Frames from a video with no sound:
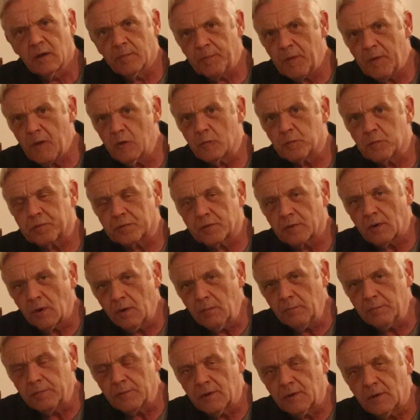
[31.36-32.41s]
The big
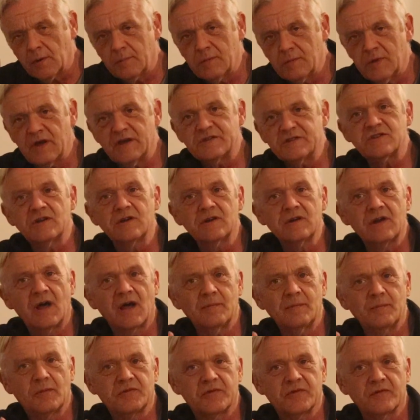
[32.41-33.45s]
problem is
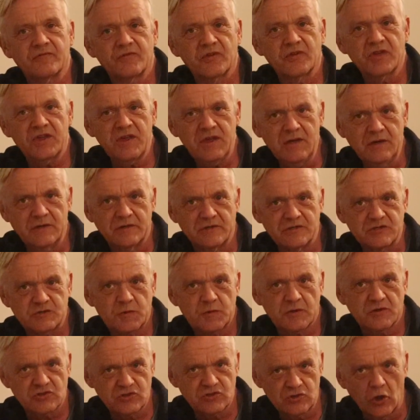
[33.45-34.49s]
alignment of the
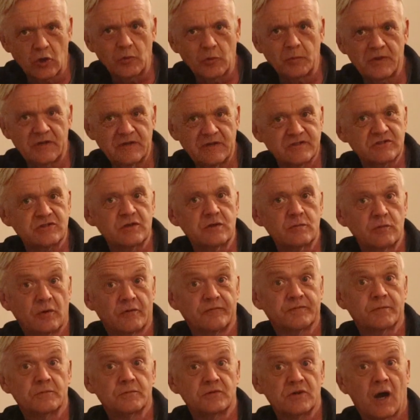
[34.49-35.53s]
gears, because normally you see
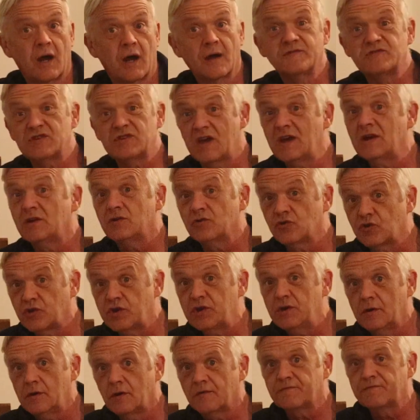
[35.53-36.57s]
Wolfrom drives in
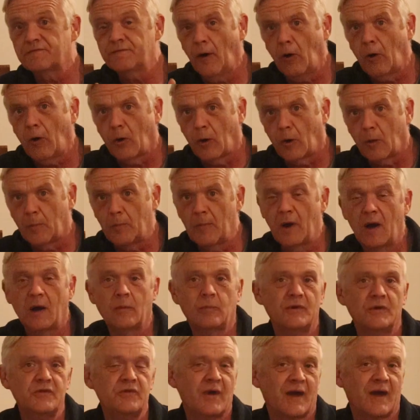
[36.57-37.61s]
gear form,
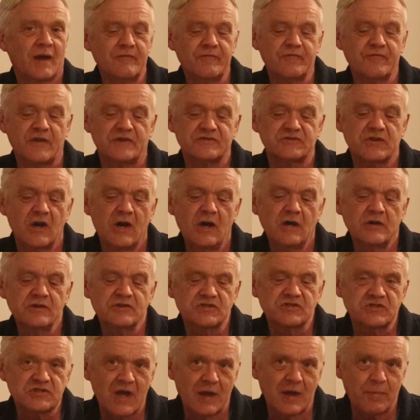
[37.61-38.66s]
and when you have this
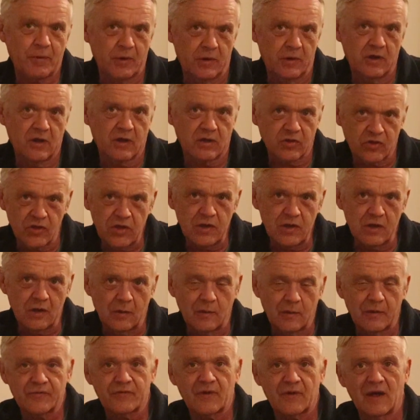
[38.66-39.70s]
step in a
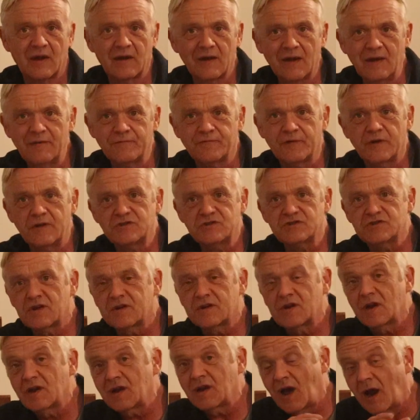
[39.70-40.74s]
gear with that leverage,
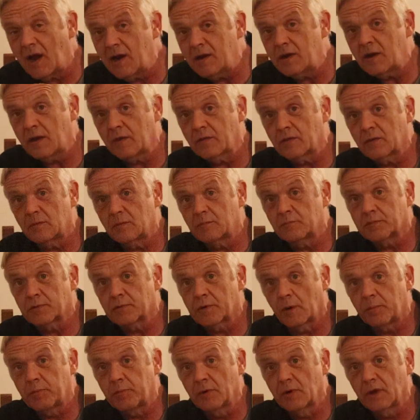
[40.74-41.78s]
then aligning them
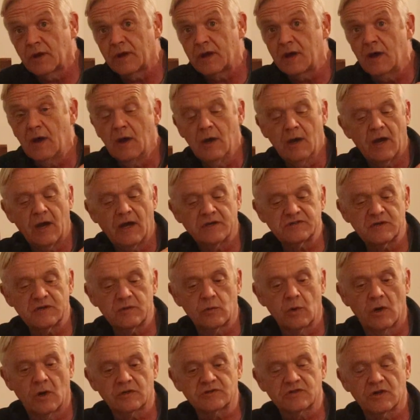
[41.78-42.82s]
properly as
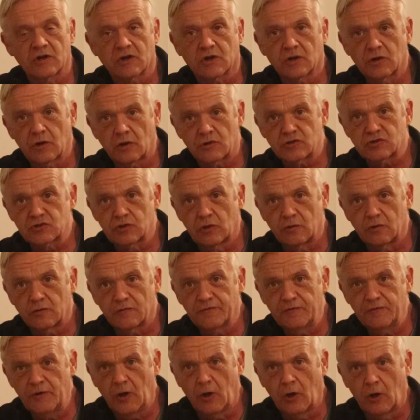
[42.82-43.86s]
it works across
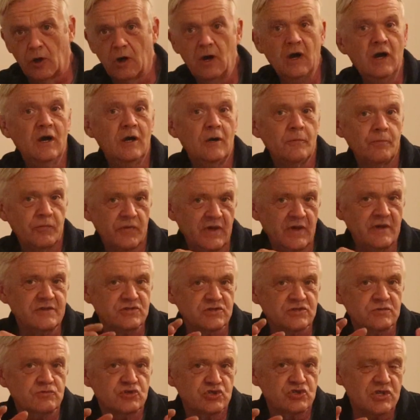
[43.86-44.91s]
all four
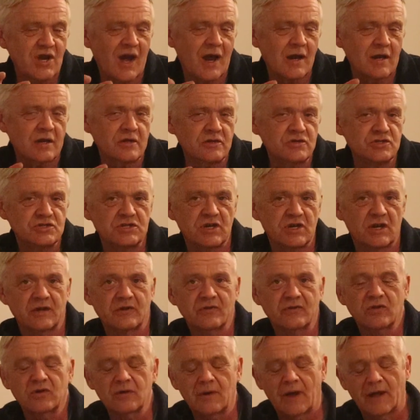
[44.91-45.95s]
is
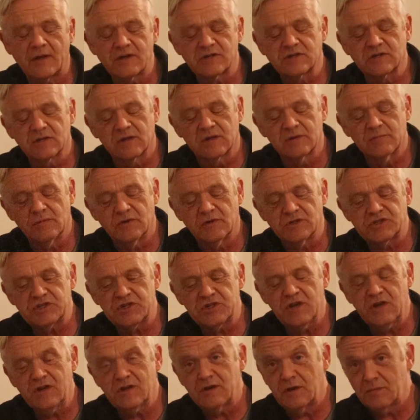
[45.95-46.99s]
challenging to actually
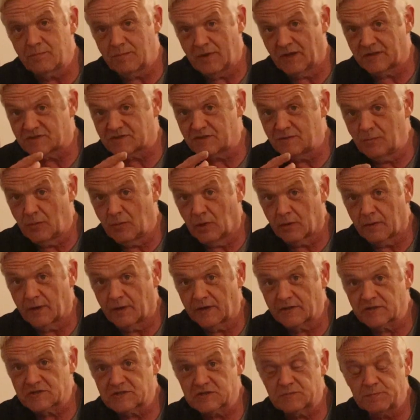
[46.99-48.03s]
machine and makes it
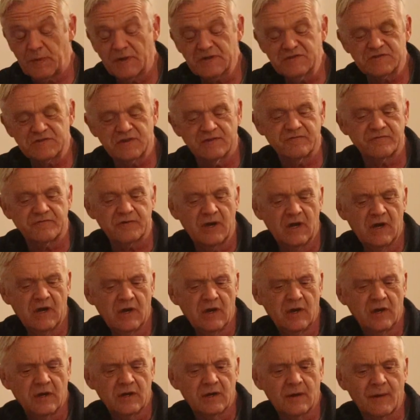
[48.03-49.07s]
more expensive.
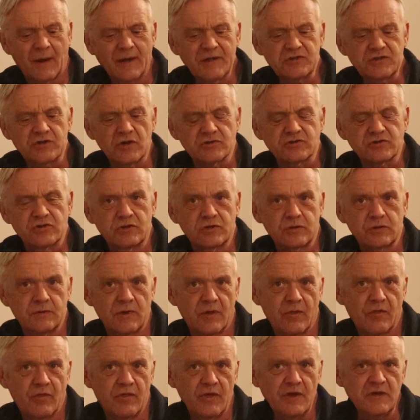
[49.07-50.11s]
Now, I chose to
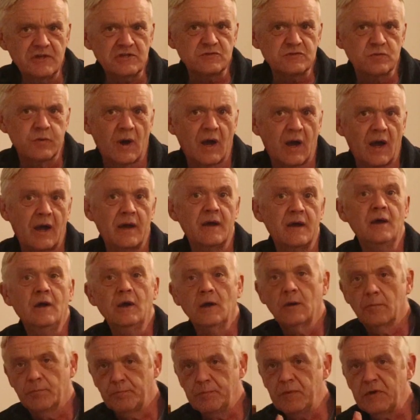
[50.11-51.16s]
do it this way
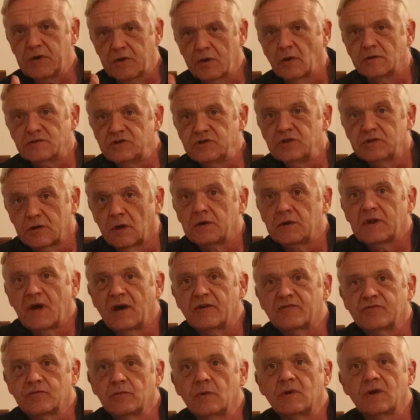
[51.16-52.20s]
because you don't
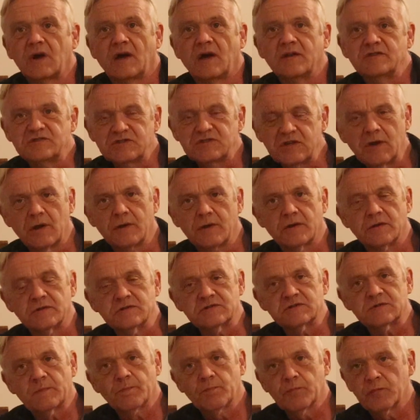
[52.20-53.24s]
have to align
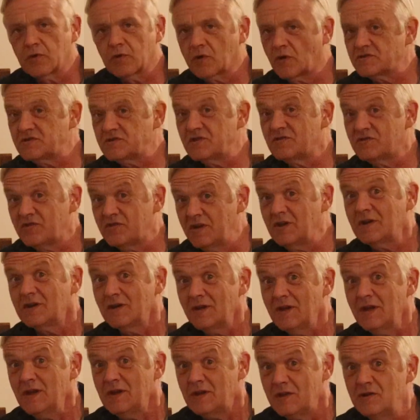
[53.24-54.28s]
cylinders, because it
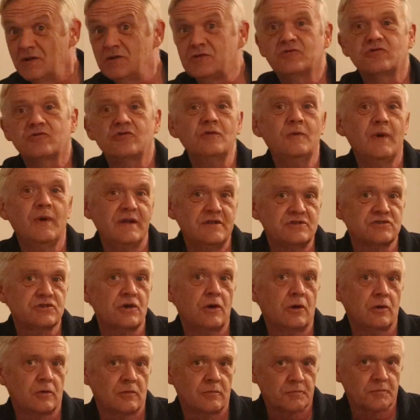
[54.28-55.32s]
did lead to its
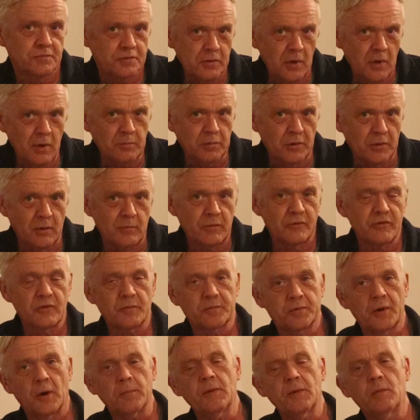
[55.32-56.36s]
own problem. And
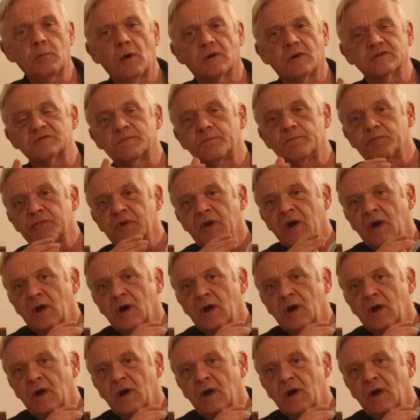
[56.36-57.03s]
the problem was